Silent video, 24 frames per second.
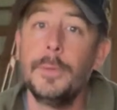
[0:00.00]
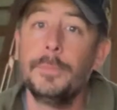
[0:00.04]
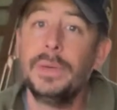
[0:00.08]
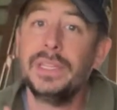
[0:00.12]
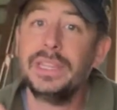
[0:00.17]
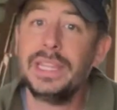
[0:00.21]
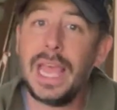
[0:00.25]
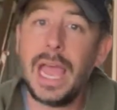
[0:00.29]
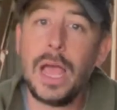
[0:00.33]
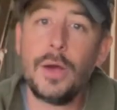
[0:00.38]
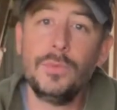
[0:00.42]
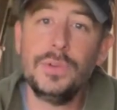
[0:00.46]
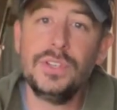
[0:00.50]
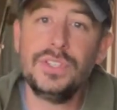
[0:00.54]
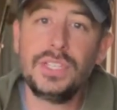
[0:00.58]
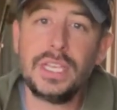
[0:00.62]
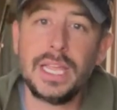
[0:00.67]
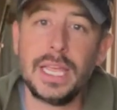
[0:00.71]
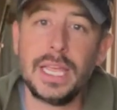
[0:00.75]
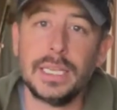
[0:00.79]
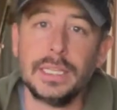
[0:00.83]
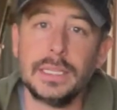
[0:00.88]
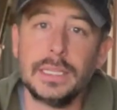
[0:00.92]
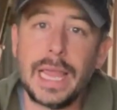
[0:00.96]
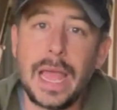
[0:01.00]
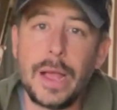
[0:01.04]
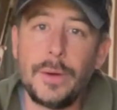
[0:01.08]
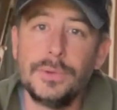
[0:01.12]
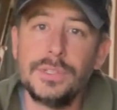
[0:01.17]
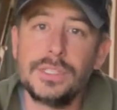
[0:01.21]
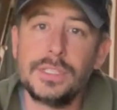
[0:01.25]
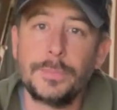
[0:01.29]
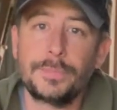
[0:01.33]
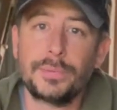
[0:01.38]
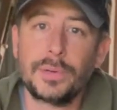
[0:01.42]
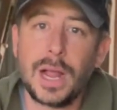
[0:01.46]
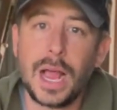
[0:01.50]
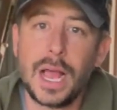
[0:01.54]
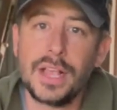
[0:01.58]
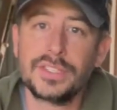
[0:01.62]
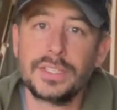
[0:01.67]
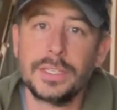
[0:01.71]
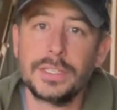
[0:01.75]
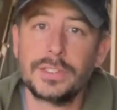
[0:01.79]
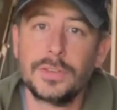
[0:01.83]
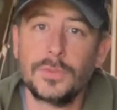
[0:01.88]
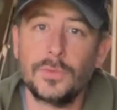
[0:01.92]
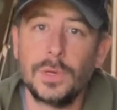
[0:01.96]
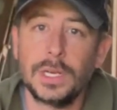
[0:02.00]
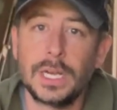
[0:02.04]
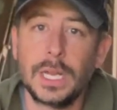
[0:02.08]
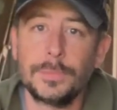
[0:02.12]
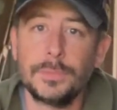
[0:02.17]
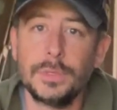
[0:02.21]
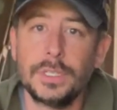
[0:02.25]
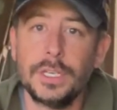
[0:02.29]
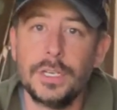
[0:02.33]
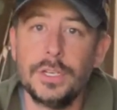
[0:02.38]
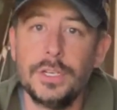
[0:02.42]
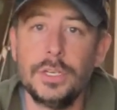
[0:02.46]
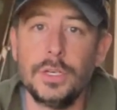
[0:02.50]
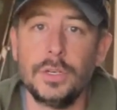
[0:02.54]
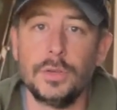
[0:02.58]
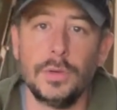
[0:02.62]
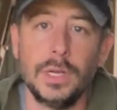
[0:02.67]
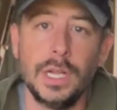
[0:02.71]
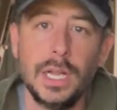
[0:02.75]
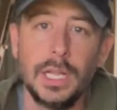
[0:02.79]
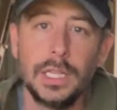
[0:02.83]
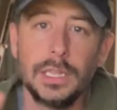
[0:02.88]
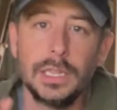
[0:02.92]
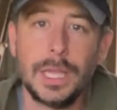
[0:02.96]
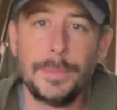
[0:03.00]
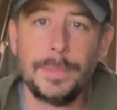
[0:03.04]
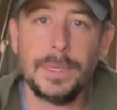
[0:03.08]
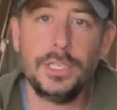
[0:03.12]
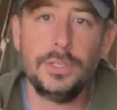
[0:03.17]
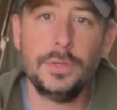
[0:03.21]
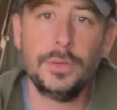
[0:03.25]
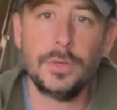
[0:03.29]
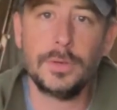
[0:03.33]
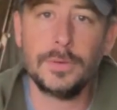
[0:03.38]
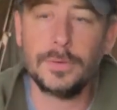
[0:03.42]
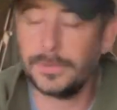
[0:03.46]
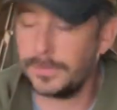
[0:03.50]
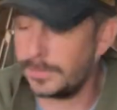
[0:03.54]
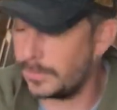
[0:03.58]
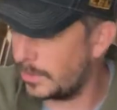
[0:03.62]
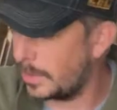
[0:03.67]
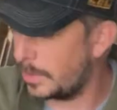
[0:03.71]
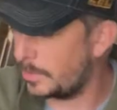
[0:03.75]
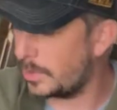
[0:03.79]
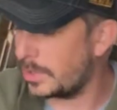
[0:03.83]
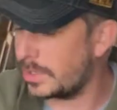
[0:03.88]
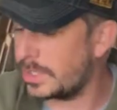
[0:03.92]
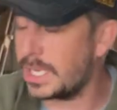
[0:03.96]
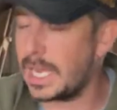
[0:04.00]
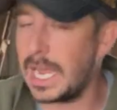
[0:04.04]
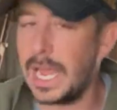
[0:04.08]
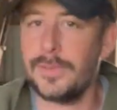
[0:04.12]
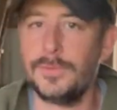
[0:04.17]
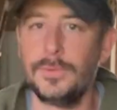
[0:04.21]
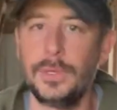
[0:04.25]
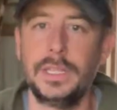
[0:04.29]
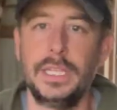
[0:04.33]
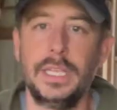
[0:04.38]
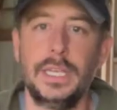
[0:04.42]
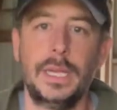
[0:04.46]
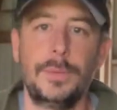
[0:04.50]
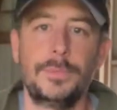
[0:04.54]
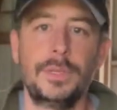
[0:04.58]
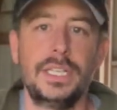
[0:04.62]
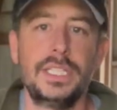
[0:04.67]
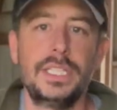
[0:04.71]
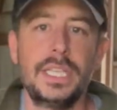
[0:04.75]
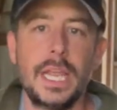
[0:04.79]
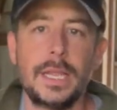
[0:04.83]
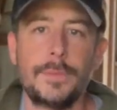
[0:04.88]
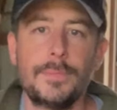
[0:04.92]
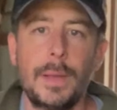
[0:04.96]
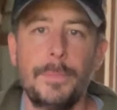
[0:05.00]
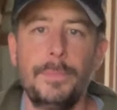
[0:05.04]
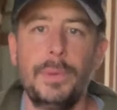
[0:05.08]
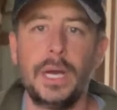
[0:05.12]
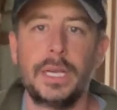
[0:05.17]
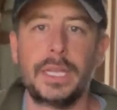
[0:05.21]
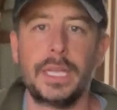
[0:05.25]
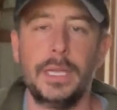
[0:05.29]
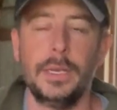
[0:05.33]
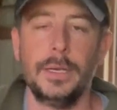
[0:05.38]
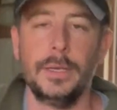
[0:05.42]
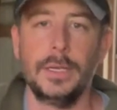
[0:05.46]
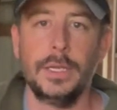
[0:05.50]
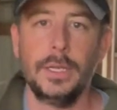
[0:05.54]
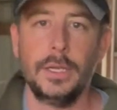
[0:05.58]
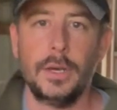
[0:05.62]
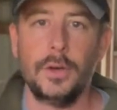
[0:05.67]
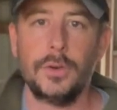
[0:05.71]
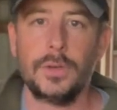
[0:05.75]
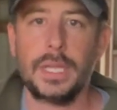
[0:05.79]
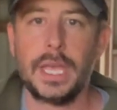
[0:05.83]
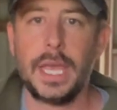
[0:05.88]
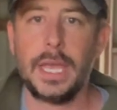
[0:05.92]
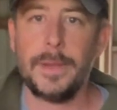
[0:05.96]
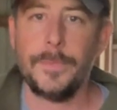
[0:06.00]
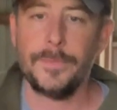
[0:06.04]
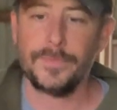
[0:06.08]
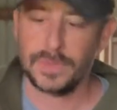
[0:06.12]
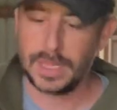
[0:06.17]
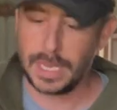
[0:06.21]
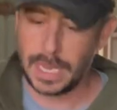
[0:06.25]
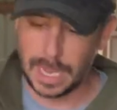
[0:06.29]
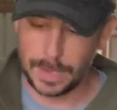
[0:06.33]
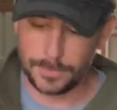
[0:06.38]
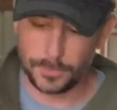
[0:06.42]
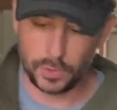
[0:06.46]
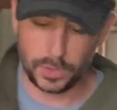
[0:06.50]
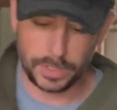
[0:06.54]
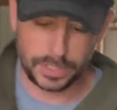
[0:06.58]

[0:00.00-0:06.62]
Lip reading: But that was it. That was the process of what I'm going to do. Let me do it one more time with you. I'm going to take my bucket, okay? I'm